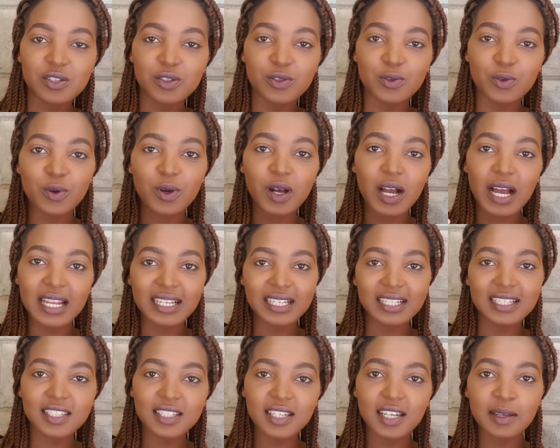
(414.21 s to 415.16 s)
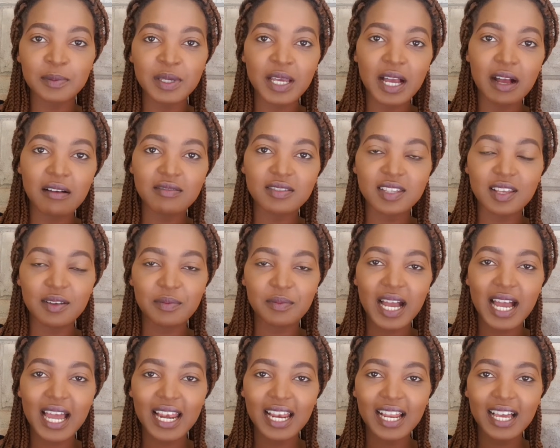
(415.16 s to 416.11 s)
so at least let me have
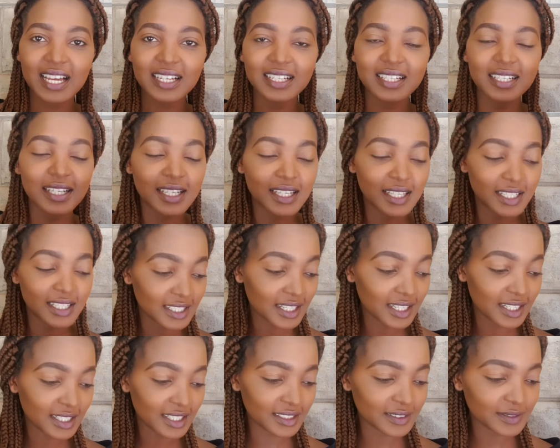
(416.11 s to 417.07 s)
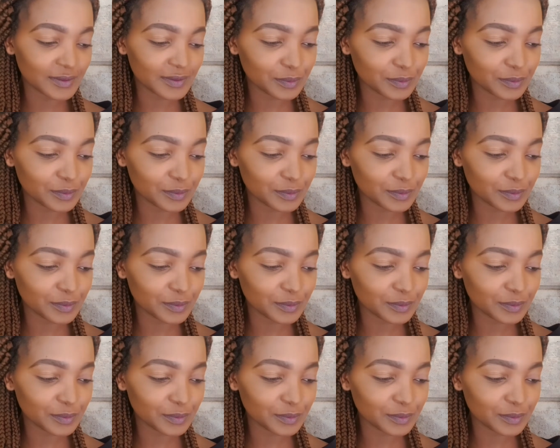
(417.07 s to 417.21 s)
some color. Yeah,